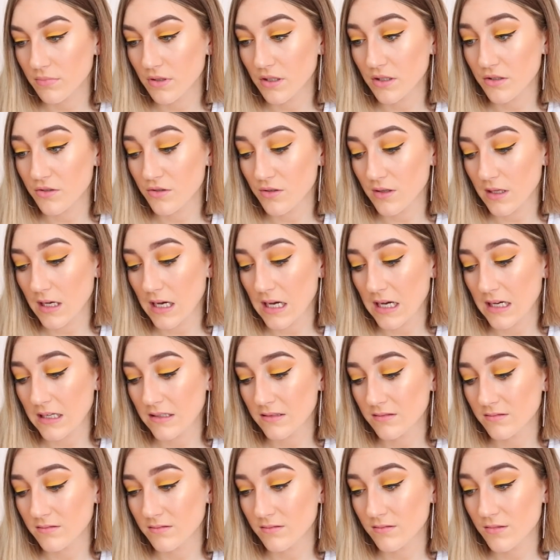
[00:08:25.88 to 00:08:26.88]
you can do
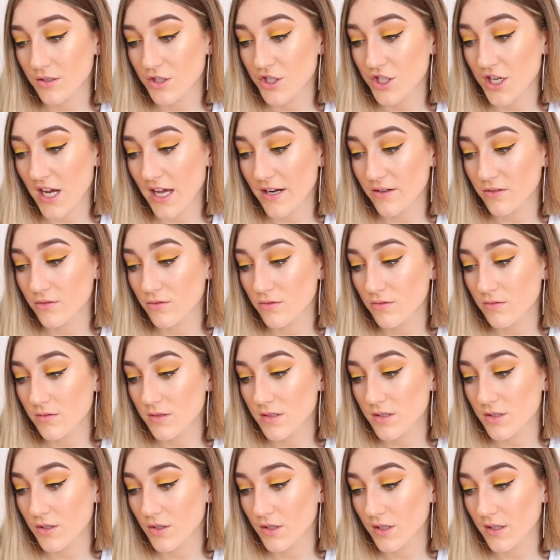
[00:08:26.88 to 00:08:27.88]
that.
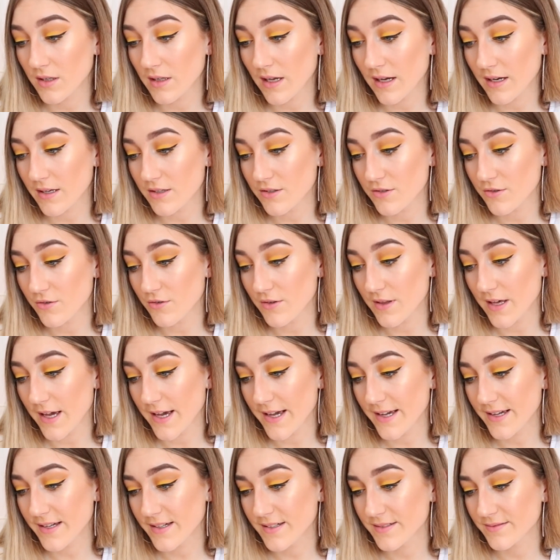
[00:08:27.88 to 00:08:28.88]
Channels, you can like do
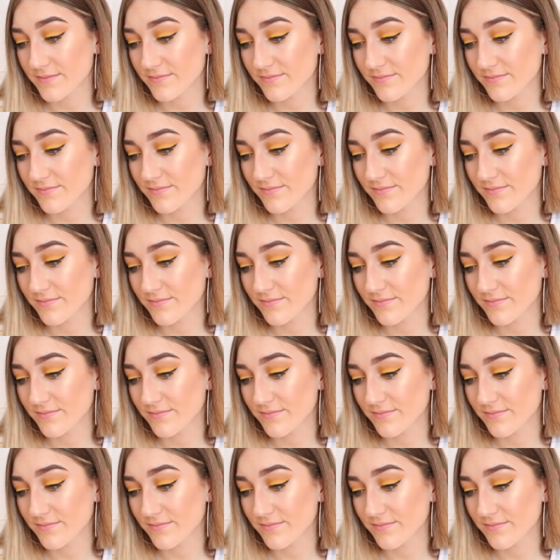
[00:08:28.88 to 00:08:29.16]
that.